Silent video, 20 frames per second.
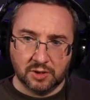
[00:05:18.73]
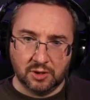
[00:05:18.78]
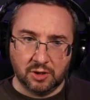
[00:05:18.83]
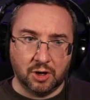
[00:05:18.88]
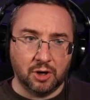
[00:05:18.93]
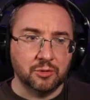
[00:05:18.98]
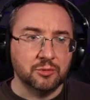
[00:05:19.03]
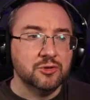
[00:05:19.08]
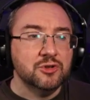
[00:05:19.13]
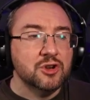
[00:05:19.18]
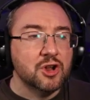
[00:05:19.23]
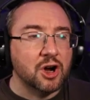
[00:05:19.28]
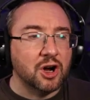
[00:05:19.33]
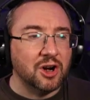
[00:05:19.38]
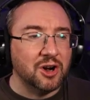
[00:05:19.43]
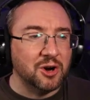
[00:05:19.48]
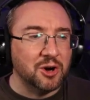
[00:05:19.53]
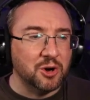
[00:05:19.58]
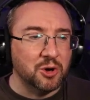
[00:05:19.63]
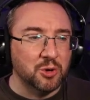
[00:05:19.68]
Oh
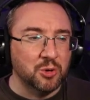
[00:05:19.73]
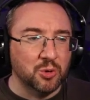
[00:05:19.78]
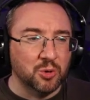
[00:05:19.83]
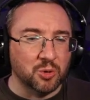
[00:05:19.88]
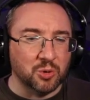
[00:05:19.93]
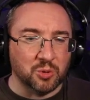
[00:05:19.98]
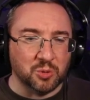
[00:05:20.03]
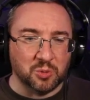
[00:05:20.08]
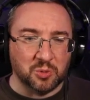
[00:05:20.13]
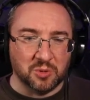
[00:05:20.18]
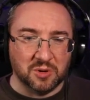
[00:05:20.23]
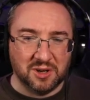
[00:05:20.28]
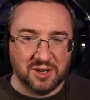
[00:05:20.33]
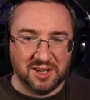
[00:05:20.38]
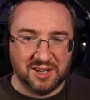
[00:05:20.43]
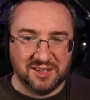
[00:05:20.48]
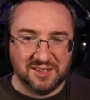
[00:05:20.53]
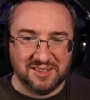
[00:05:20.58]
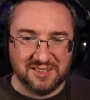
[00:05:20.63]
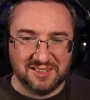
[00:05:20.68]
no!
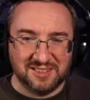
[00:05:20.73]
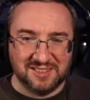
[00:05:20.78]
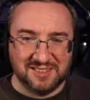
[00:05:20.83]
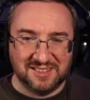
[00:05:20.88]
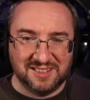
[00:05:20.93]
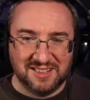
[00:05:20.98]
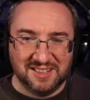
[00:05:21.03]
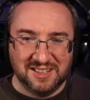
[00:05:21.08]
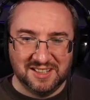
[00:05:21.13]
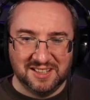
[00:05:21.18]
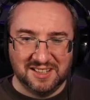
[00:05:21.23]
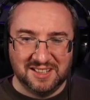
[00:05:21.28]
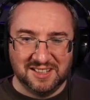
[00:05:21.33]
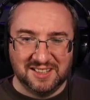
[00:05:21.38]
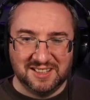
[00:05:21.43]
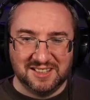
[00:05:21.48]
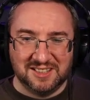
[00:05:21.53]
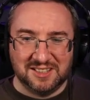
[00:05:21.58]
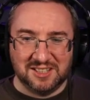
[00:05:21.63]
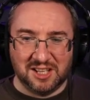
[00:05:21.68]

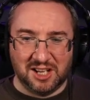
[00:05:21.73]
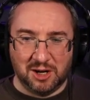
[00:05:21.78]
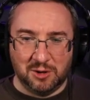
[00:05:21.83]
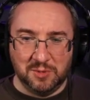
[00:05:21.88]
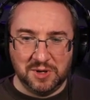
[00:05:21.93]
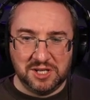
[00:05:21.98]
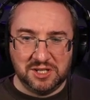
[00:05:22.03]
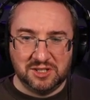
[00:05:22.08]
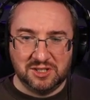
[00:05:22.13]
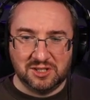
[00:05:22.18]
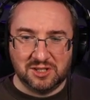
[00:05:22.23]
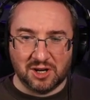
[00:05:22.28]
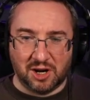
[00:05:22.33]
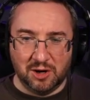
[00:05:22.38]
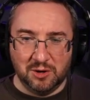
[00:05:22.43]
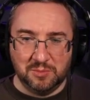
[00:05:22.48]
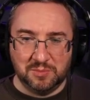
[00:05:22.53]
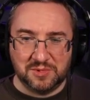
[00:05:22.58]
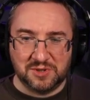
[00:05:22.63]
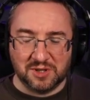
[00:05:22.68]
Are we
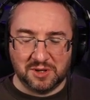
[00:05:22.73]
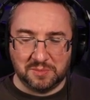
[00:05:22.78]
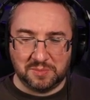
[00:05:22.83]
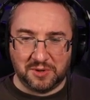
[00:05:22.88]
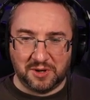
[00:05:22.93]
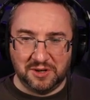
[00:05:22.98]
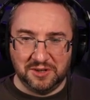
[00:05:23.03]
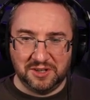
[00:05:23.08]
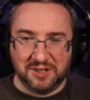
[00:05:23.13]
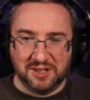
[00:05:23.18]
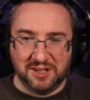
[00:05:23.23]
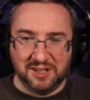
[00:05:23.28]
doped up on